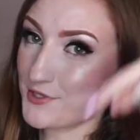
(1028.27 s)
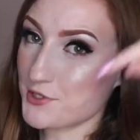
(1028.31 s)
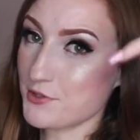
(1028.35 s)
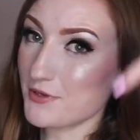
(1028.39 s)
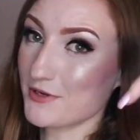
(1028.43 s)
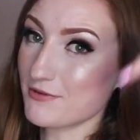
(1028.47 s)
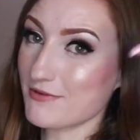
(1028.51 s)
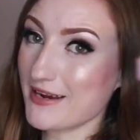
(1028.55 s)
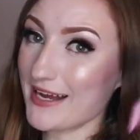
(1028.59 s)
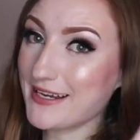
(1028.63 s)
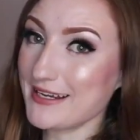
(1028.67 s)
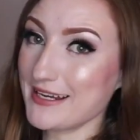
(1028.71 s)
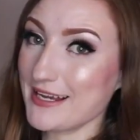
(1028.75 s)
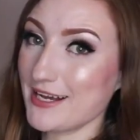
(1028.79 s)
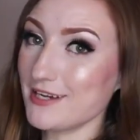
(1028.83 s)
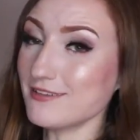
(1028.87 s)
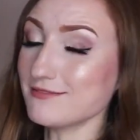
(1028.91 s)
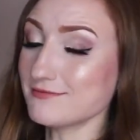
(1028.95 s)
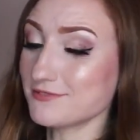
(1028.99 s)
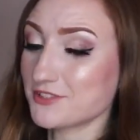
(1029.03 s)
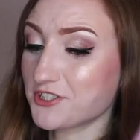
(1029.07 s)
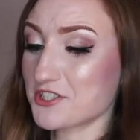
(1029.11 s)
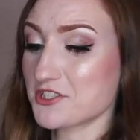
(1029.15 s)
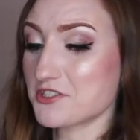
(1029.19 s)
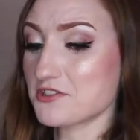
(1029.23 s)
do it right
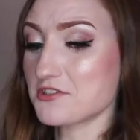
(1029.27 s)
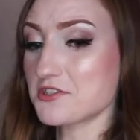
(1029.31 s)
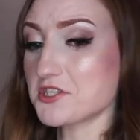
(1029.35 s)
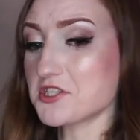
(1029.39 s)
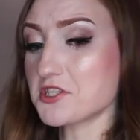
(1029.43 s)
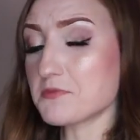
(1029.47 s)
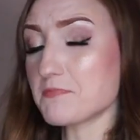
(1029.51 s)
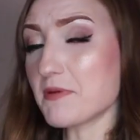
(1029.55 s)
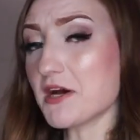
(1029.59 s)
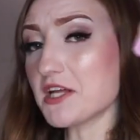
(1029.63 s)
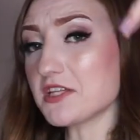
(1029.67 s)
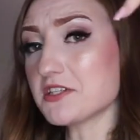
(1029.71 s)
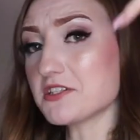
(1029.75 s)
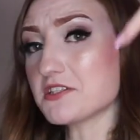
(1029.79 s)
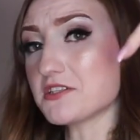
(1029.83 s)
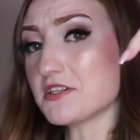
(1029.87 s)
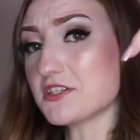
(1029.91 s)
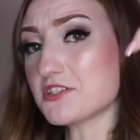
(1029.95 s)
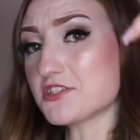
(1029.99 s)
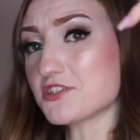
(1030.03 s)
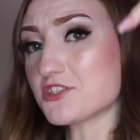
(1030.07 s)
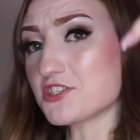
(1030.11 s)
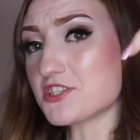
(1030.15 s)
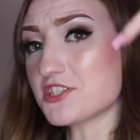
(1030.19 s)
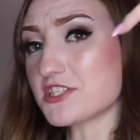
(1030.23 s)
now. Just the
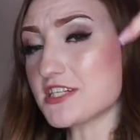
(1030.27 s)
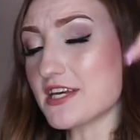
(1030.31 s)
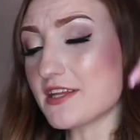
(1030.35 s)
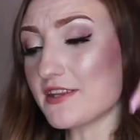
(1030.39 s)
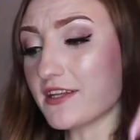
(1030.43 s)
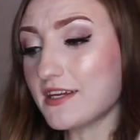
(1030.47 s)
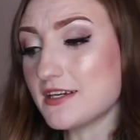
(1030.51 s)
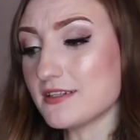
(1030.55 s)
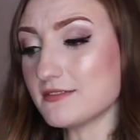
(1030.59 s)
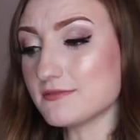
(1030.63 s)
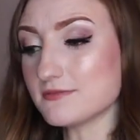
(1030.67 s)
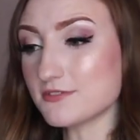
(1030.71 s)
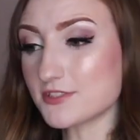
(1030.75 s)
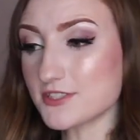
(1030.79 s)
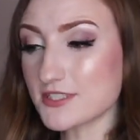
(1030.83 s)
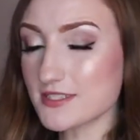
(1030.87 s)
button, it's just down there.